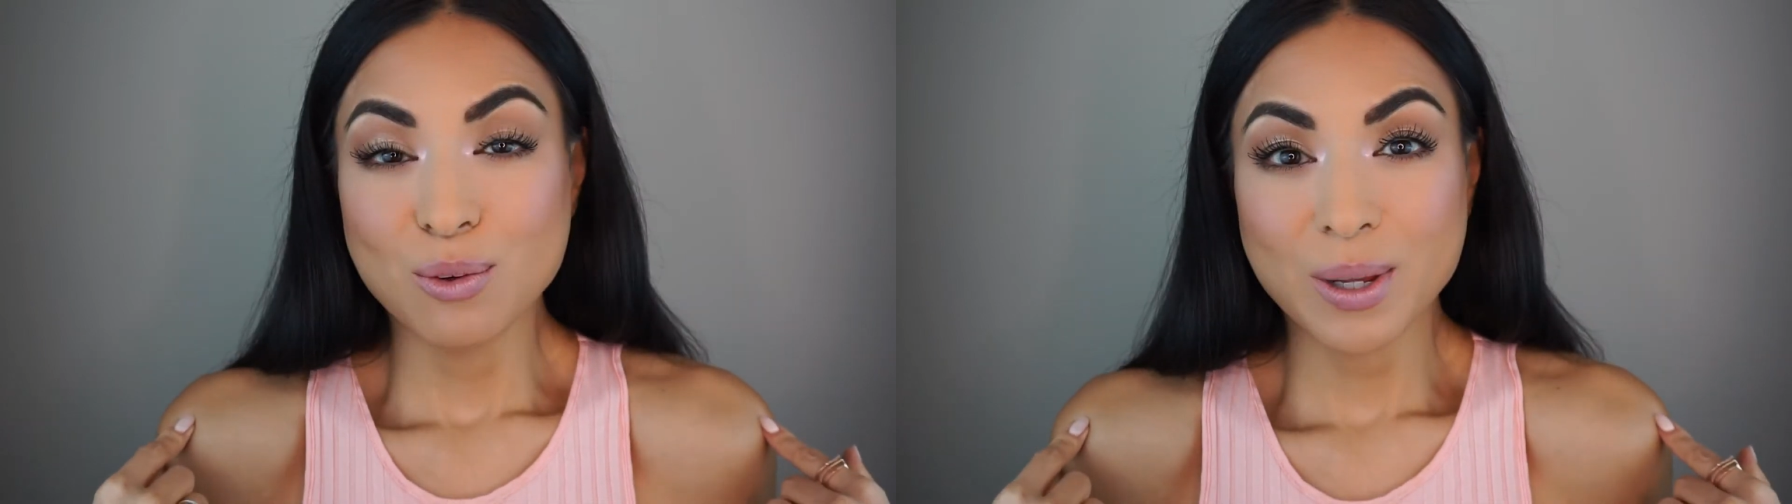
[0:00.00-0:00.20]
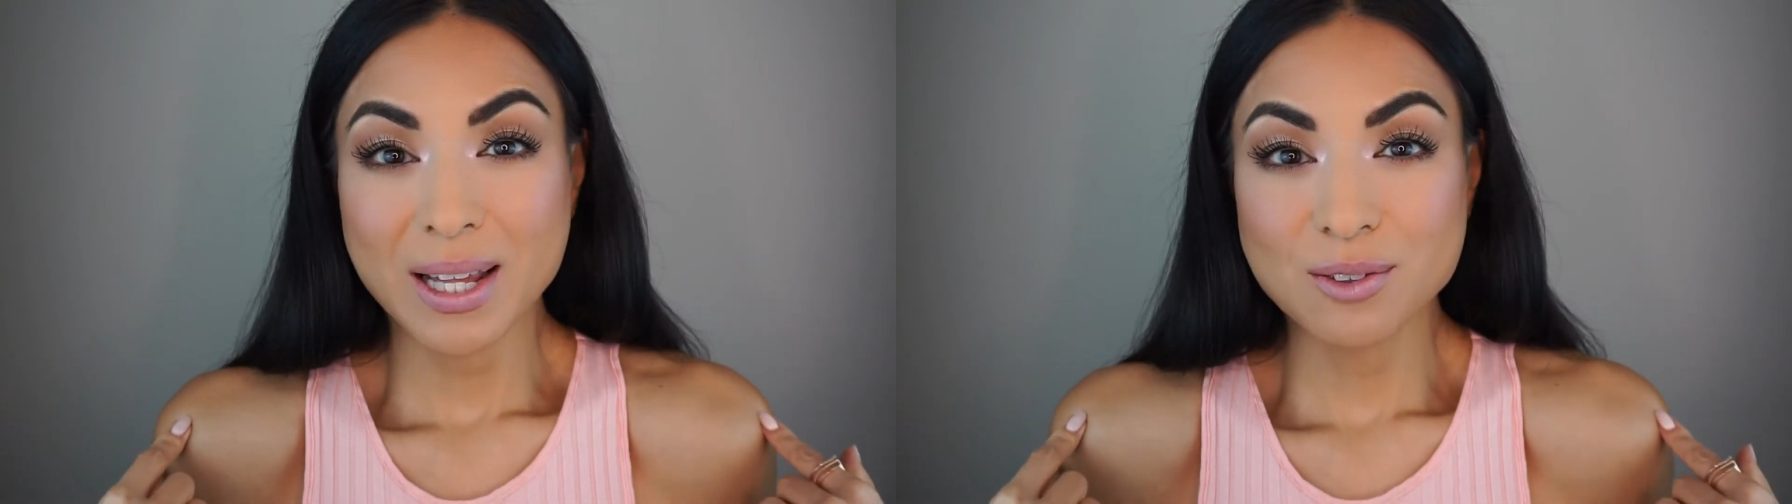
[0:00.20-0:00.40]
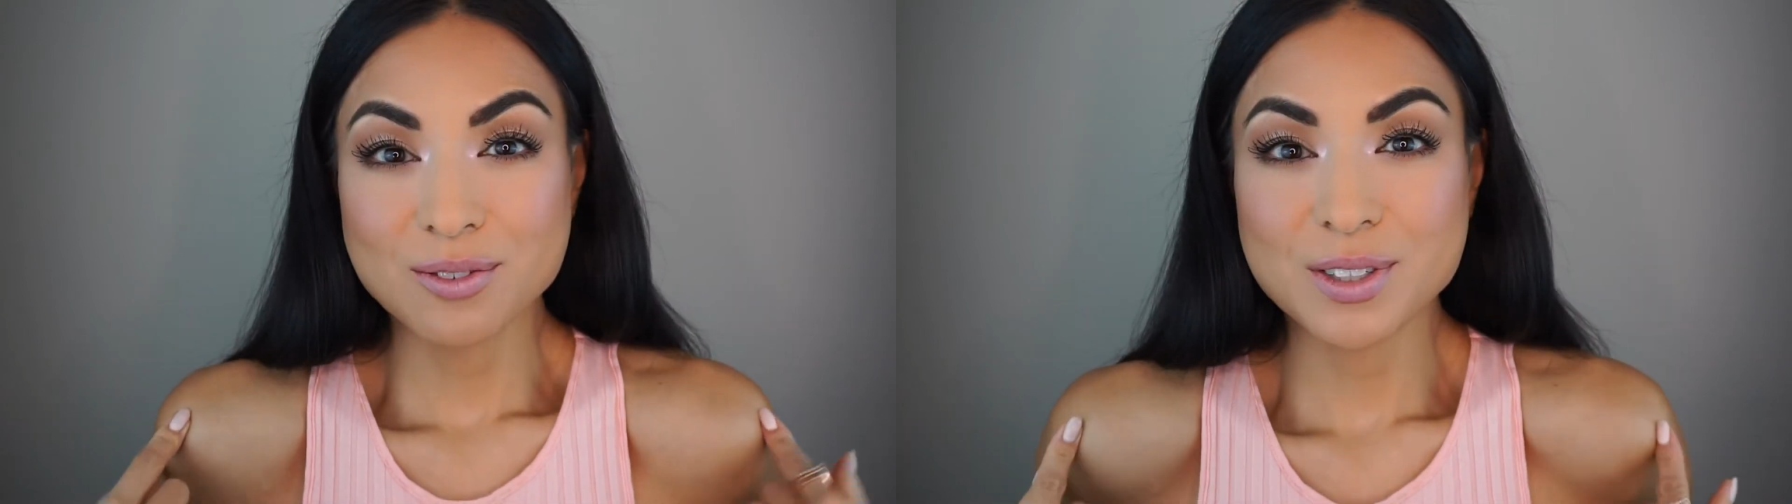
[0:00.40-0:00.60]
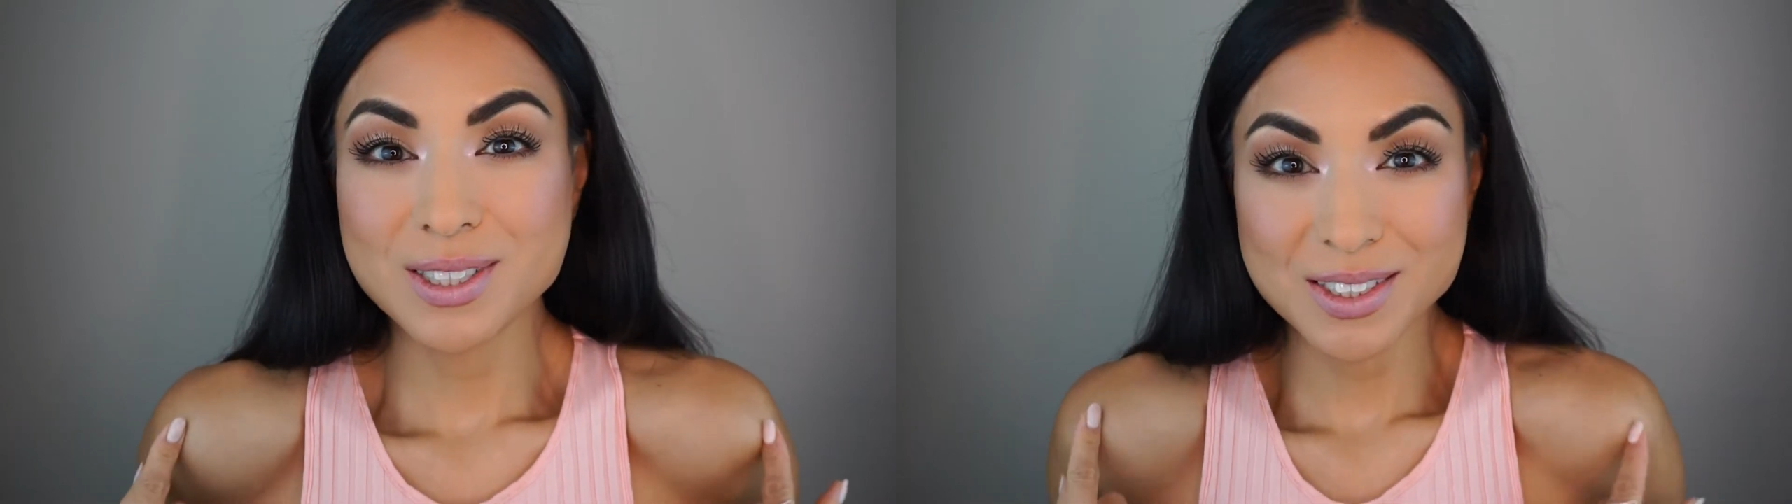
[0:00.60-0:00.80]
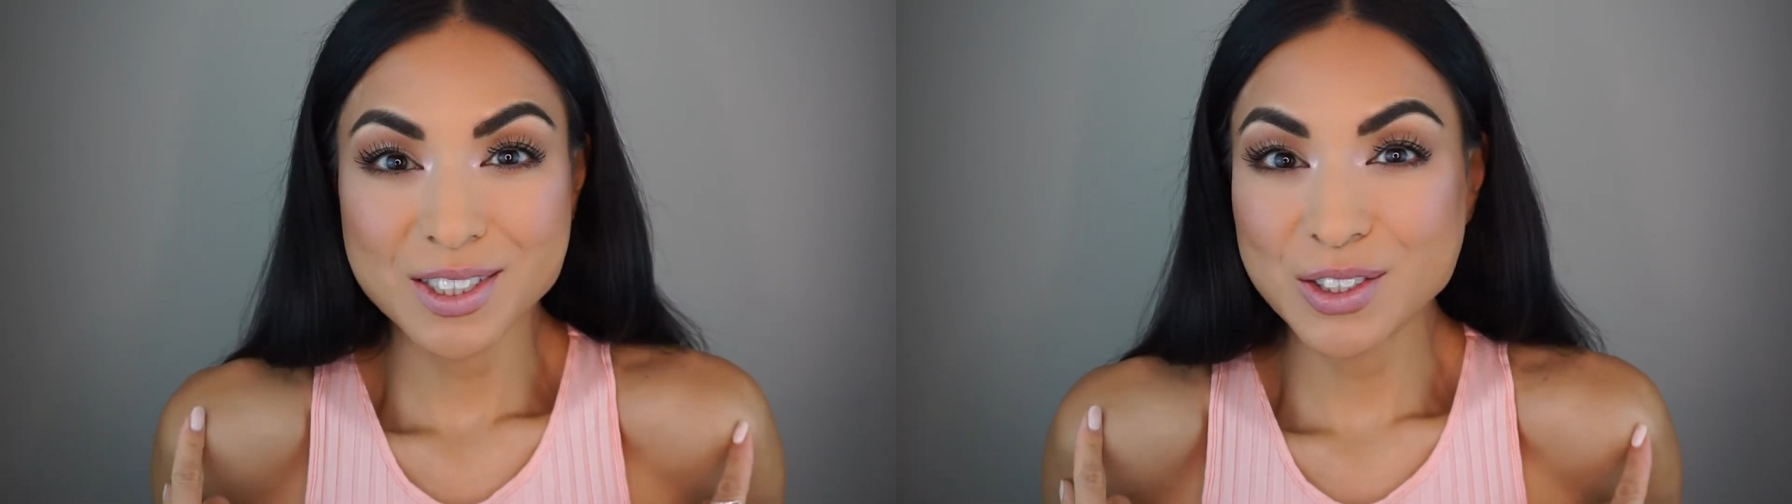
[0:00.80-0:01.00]
without
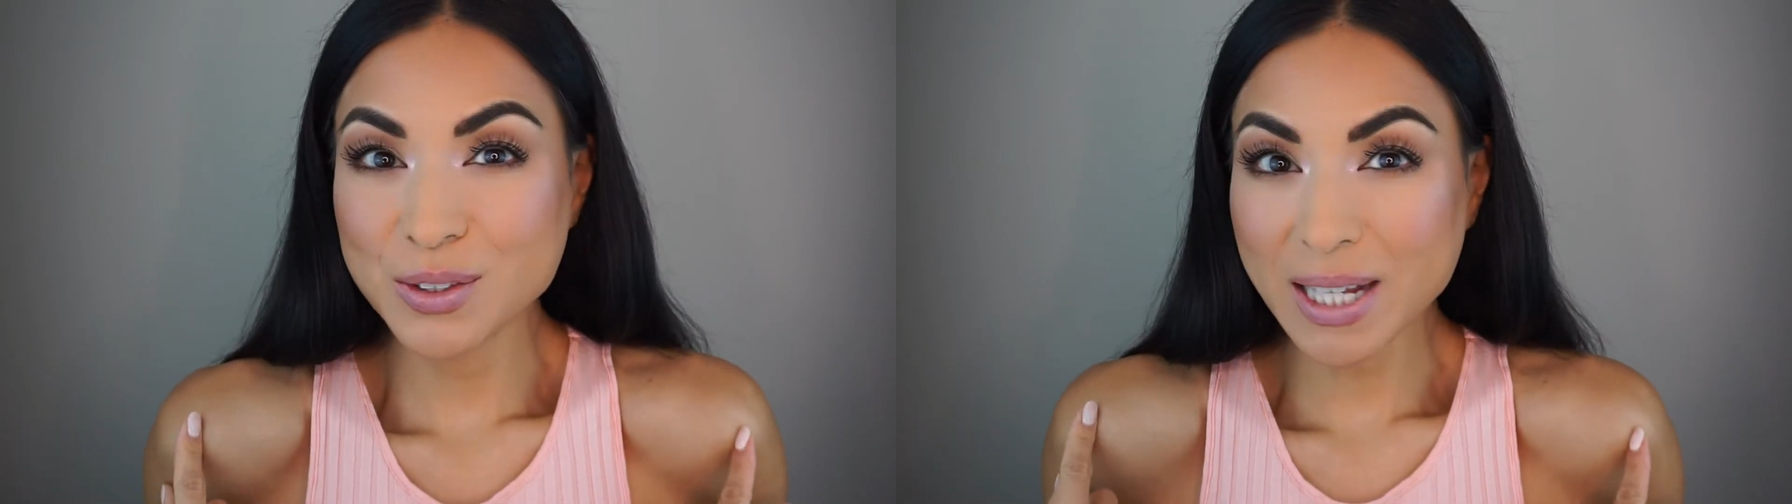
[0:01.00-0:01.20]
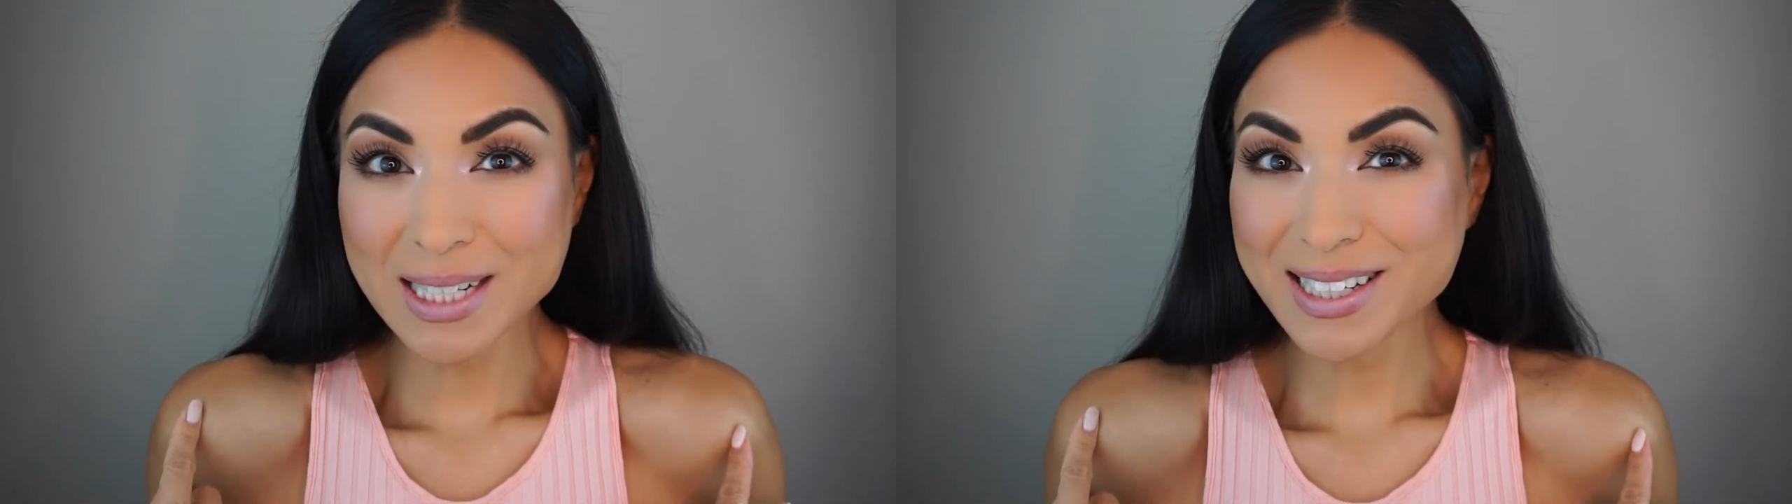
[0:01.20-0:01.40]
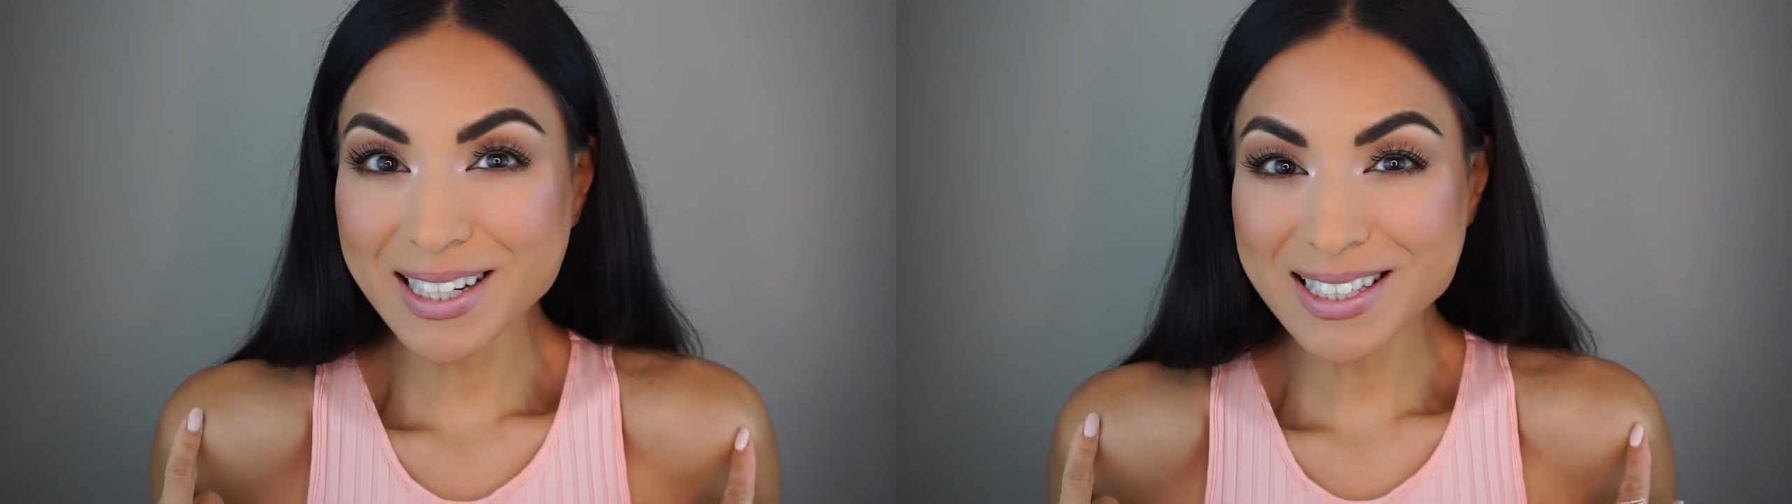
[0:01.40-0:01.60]
further ado, let's